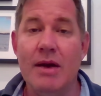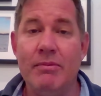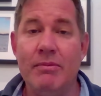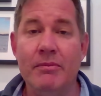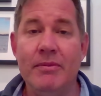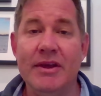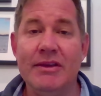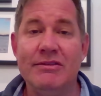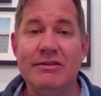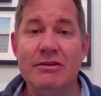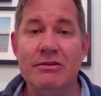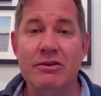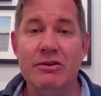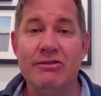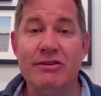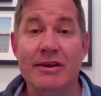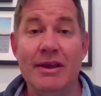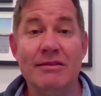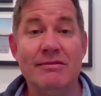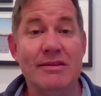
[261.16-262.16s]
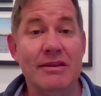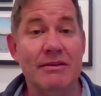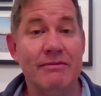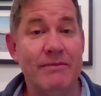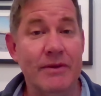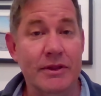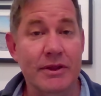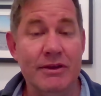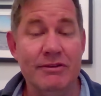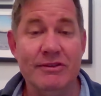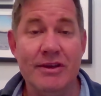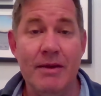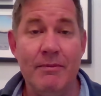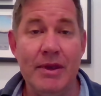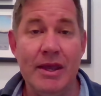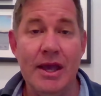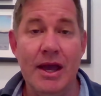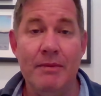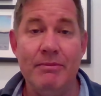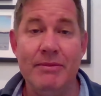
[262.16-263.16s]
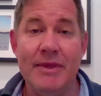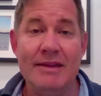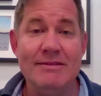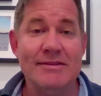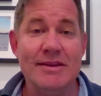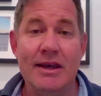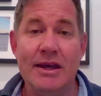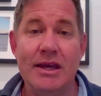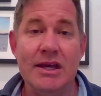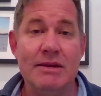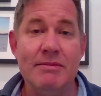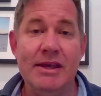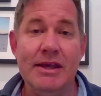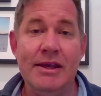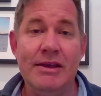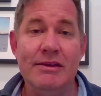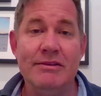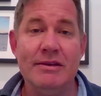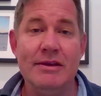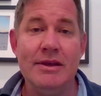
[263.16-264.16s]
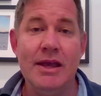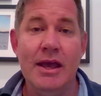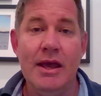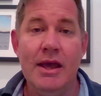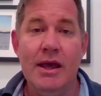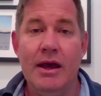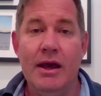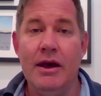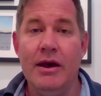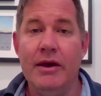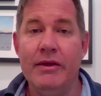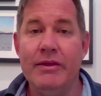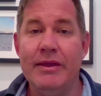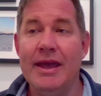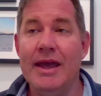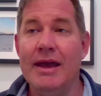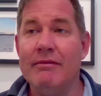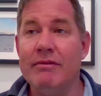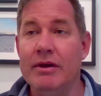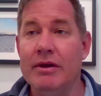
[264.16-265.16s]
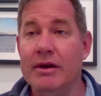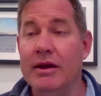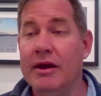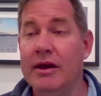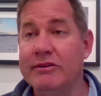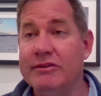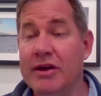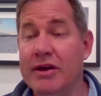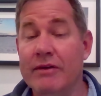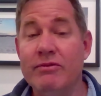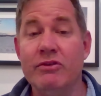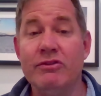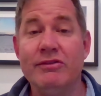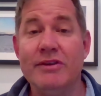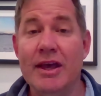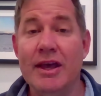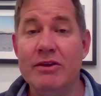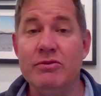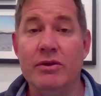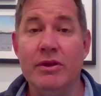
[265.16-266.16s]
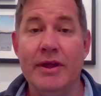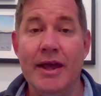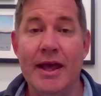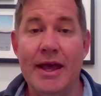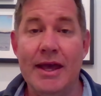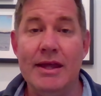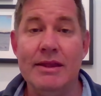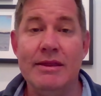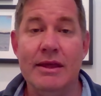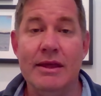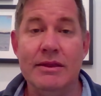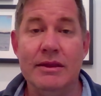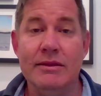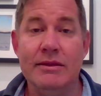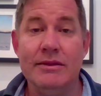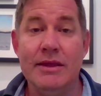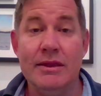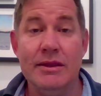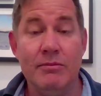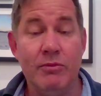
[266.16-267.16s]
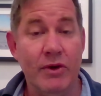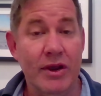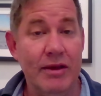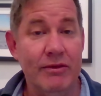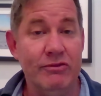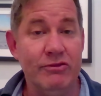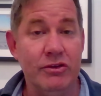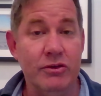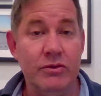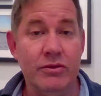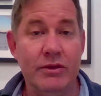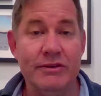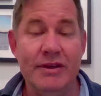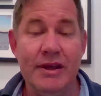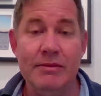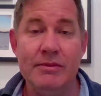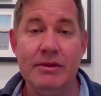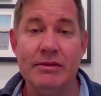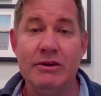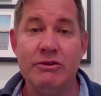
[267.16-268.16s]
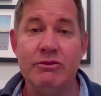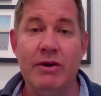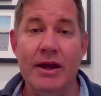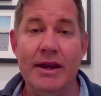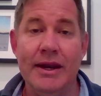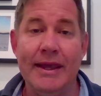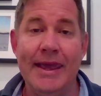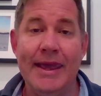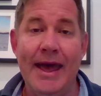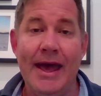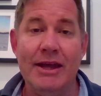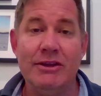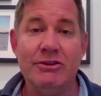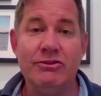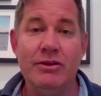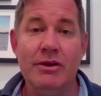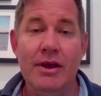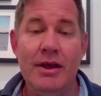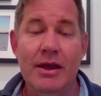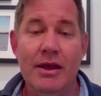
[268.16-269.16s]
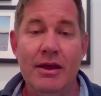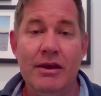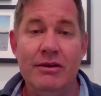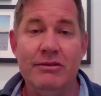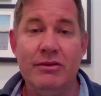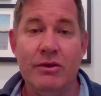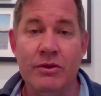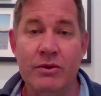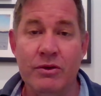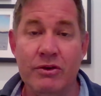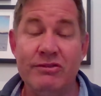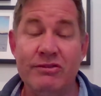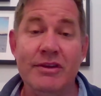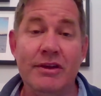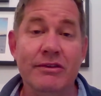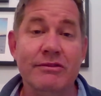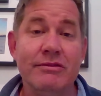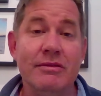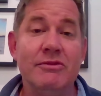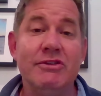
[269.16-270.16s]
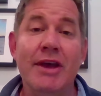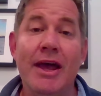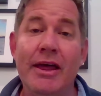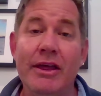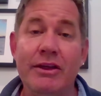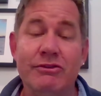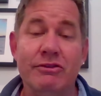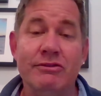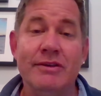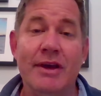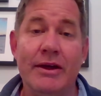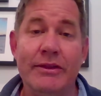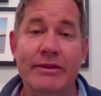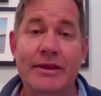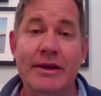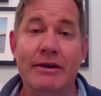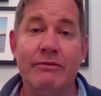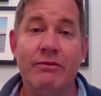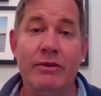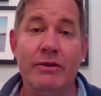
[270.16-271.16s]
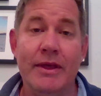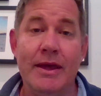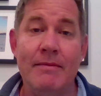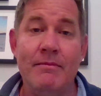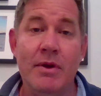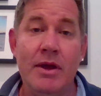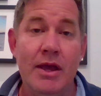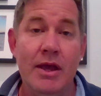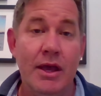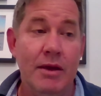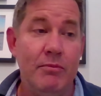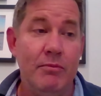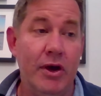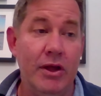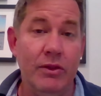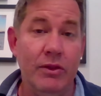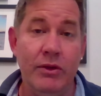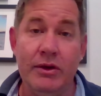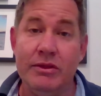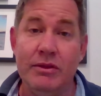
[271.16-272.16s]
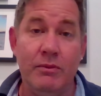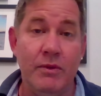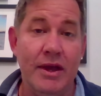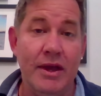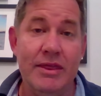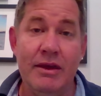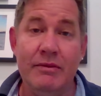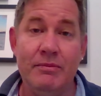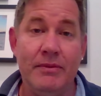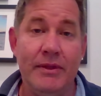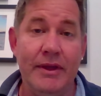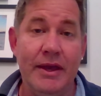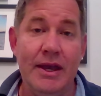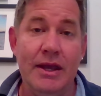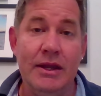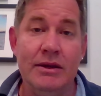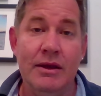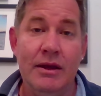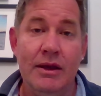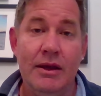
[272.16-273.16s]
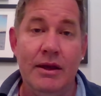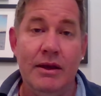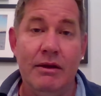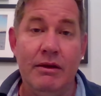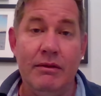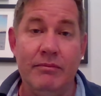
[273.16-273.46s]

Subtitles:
couple big series against the Phillies coming up. That's not going to be easy. They have a tougher schedule ahead than the Braves do, the team that they're trying to catch. So there are still some challenges out there for them. But look, the way they played,